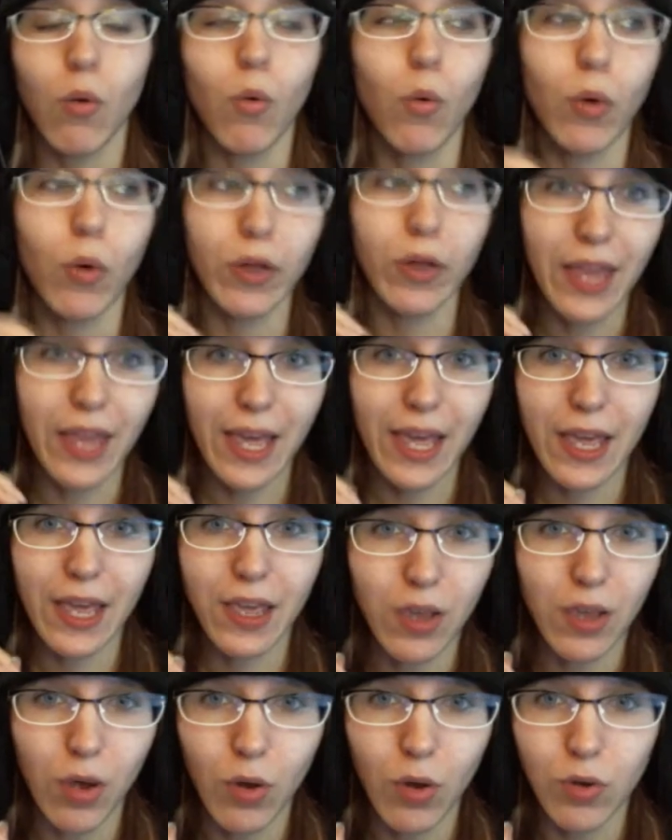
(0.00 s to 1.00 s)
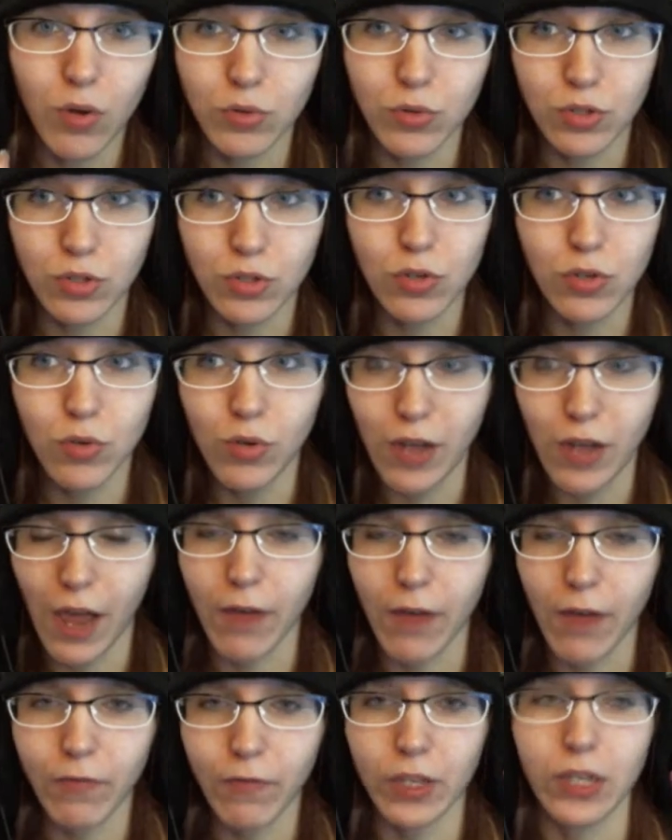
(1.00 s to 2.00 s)
Or they can go to
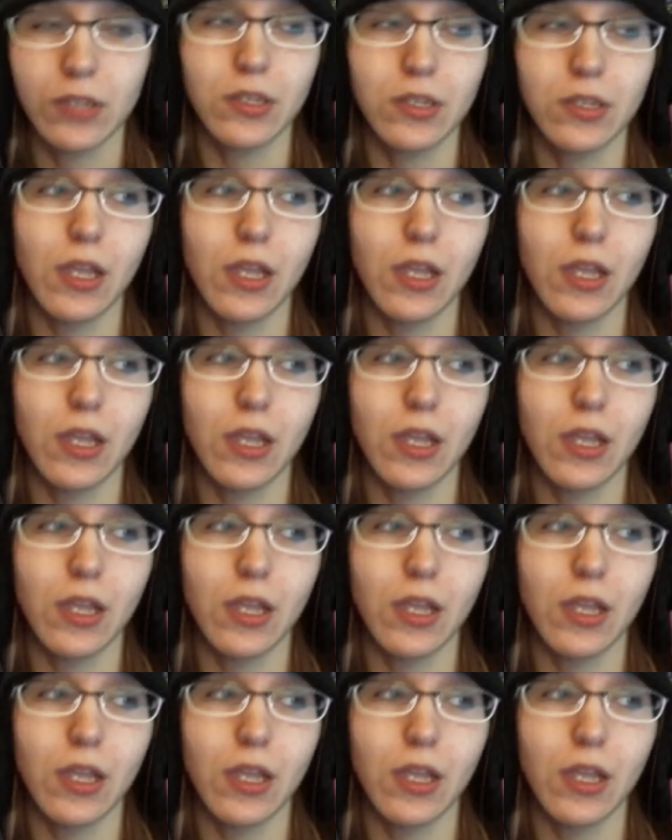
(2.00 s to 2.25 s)
Netflix